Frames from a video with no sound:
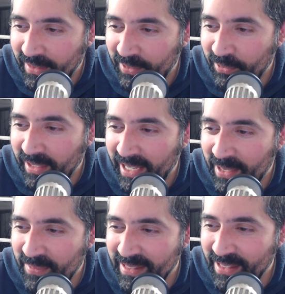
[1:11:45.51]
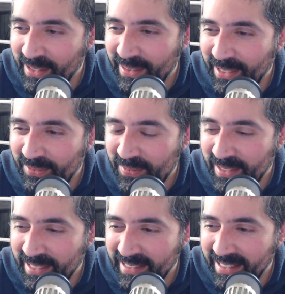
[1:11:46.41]
3 a.m. is nothing for me,
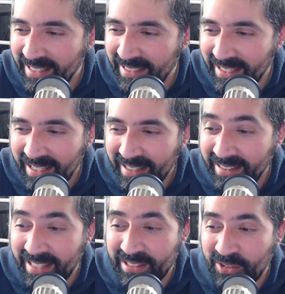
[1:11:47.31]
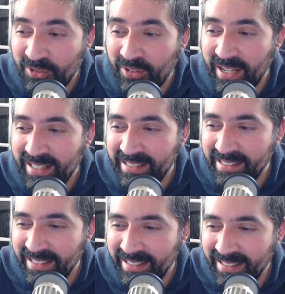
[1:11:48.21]
says Nick. That's
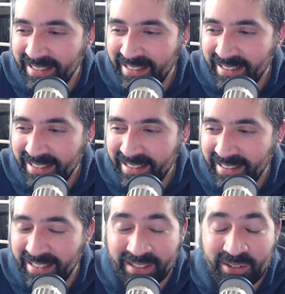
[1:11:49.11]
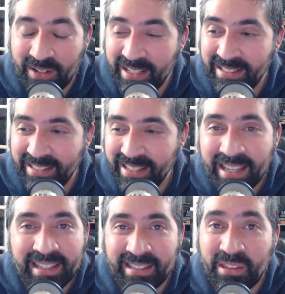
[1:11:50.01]
crazy.
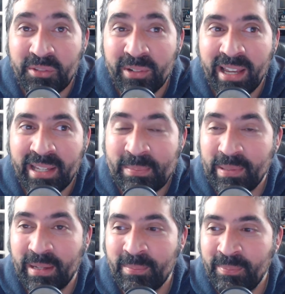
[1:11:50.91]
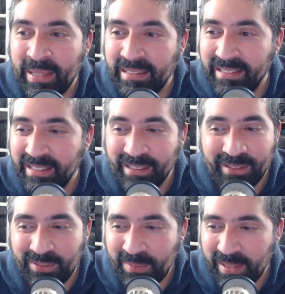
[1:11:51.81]
So 3 a.m. is like a big deal
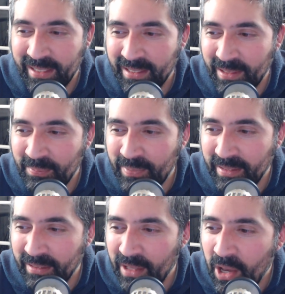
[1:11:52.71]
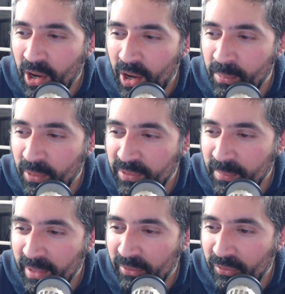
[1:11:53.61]
for me. Like a big deal. I'm off to
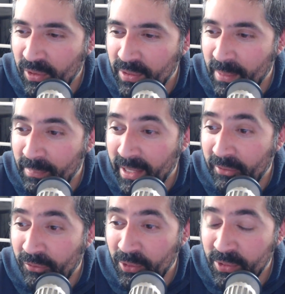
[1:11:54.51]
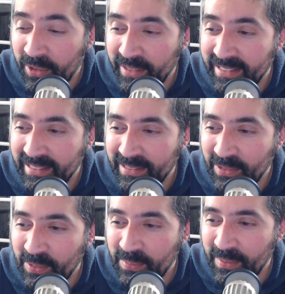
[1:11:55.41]
make food and play Fortnite, says
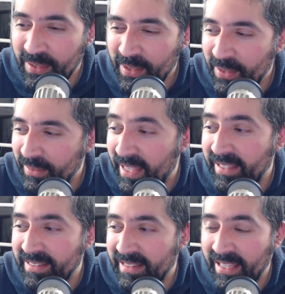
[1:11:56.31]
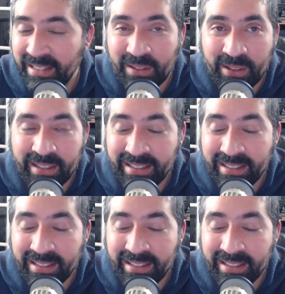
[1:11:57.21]
Tom. That is late night.